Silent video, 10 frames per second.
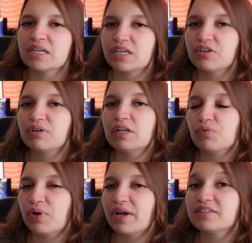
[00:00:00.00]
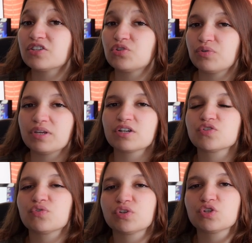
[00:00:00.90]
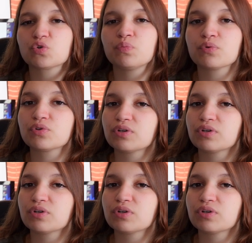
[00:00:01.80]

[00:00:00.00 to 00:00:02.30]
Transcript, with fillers: He really waited three years for this computer.